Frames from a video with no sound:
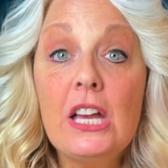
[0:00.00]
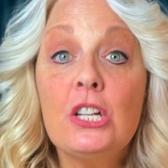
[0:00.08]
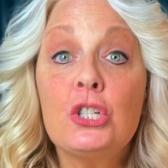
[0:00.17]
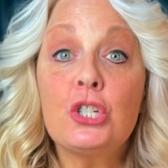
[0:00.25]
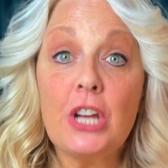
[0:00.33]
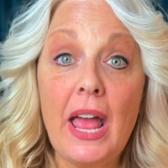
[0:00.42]

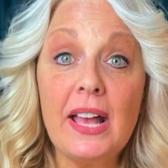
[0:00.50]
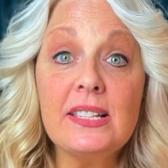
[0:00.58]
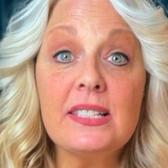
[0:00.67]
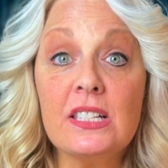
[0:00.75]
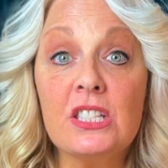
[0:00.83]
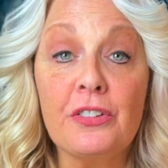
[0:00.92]
Chaz
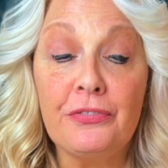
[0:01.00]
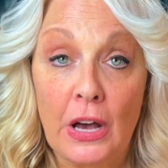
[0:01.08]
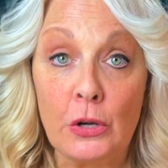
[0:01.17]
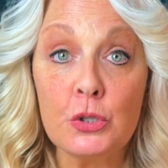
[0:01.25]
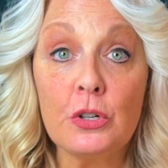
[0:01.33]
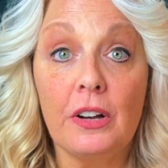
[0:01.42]
is the
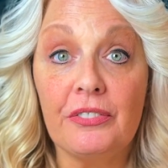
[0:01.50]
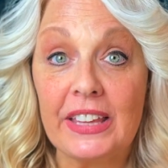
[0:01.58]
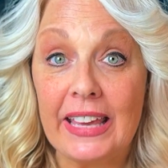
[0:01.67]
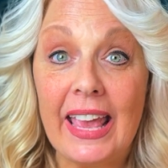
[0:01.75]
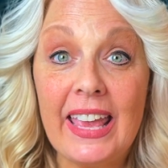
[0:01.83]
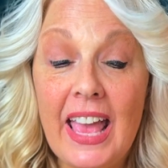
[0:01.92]
founder of the
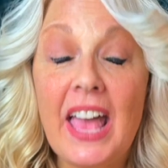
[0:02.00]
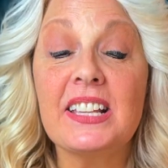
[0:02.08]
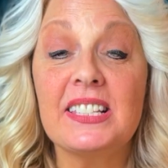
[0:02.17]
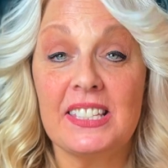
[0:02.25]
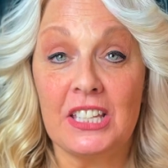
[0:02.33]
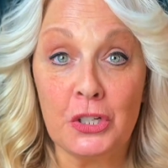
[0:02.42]

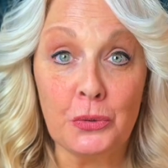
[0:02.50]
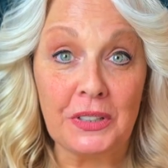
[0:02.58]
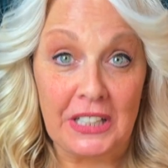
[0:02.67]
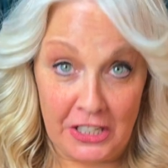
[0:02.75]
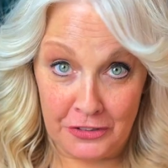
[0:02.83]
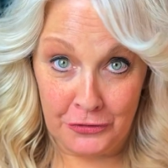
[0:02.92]
AXC
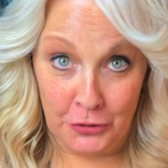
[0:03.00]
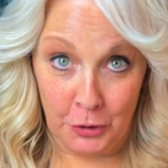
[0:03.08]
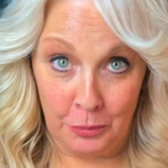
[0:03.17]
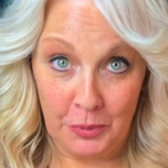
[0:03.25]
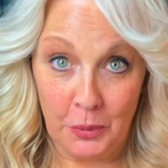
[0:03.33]
Creative Group